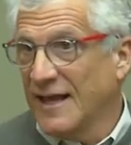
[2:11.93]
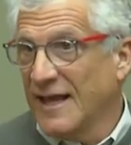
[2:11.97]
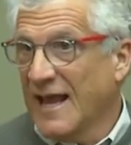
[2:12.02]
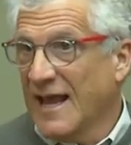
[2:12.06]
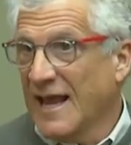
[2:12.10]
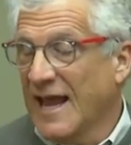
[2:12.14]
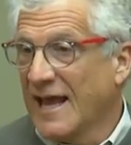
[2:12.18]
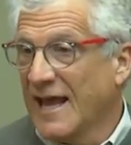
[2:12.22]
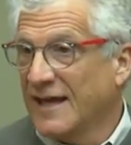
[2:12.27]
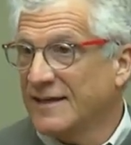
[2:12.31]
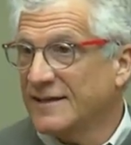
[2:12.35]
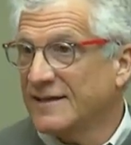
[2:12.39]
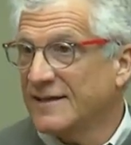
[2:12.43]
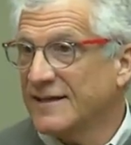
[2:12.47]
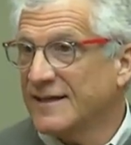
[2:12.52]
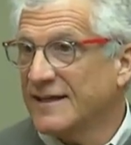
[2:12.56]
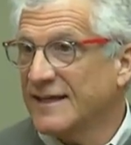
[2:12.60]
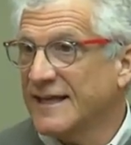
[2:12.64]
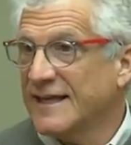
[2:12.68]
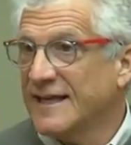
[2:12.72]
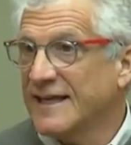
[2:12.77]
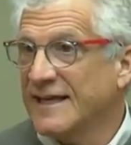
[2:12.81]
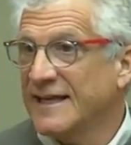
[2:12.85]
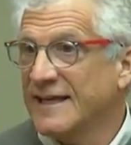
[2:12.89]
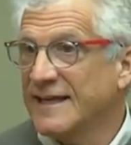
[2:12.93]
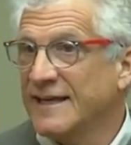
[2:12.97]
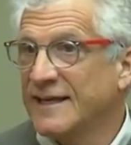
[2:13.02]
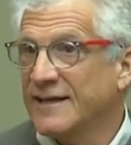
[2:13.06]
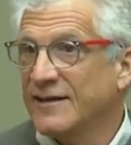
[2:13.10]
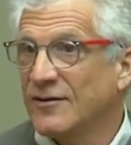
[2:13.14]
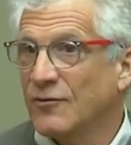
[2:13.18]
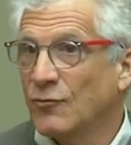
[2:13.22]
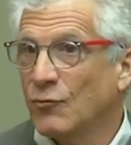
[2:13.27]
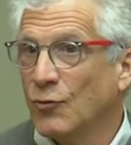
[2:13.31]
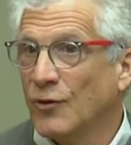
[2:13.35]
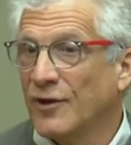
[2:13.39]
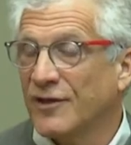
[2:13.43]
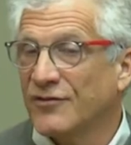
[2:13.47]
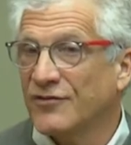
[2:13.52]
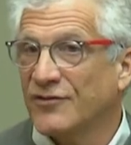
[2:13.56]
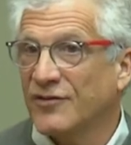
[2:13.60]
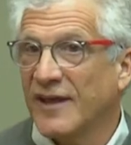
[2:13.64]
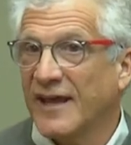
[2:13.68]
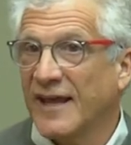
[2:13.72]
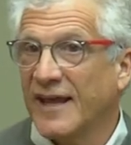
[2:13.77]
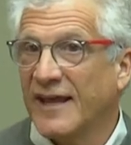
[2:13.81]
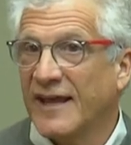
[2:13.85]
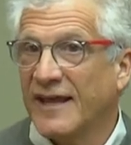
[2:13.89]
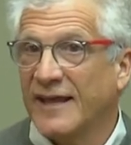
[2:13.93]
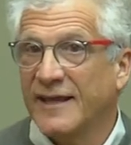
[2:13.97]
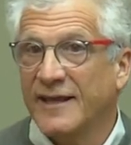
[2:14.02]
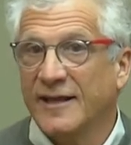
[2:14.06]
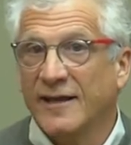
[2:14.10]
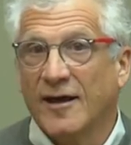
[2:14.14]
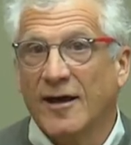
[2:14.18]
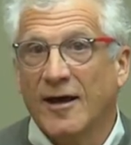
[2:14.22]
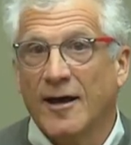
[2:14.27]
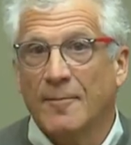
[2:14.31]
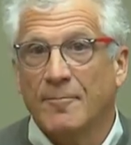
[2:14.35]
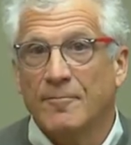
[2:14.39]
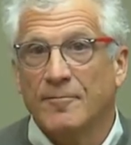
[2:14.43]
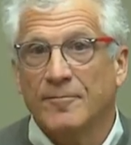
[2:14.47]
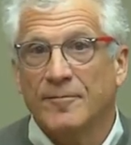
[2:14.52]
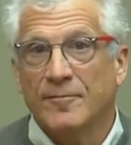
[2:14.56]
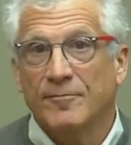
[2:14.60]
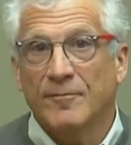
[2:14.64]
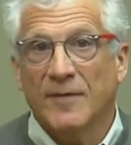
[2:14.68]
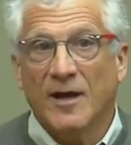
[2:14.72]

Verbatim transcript: and he was a, um,